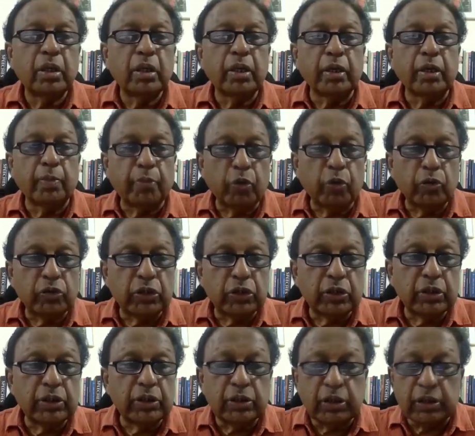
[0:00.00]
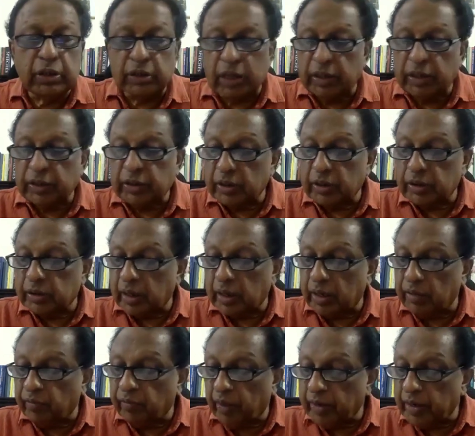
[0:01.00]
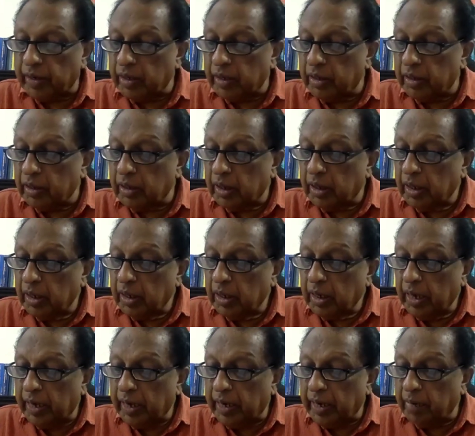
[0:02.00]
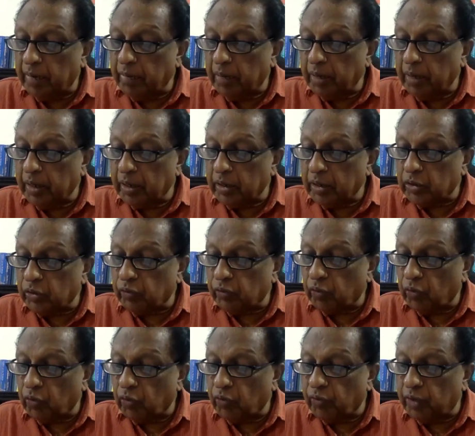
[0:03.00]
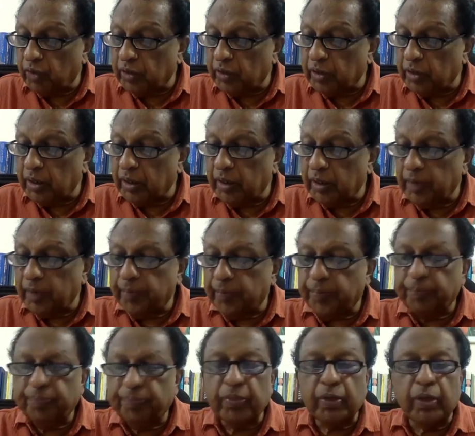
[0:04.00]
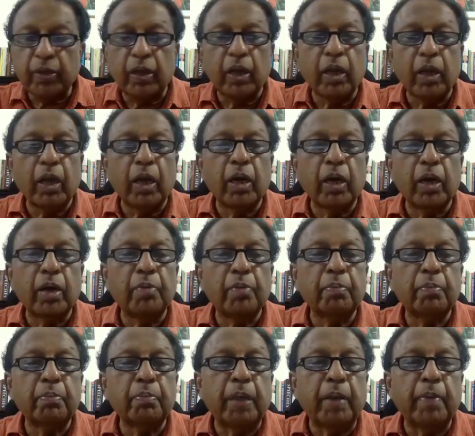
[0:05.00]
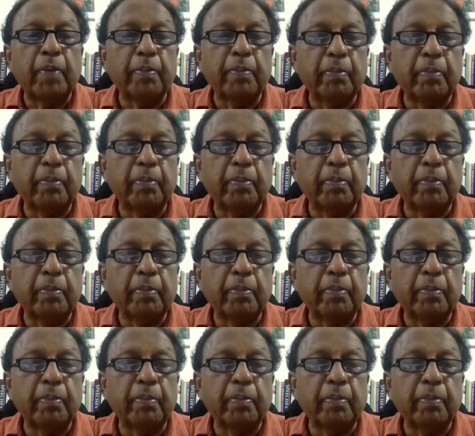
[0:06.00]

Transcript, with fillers: in approaching these discussions and finally enabling us to fulfill the uh,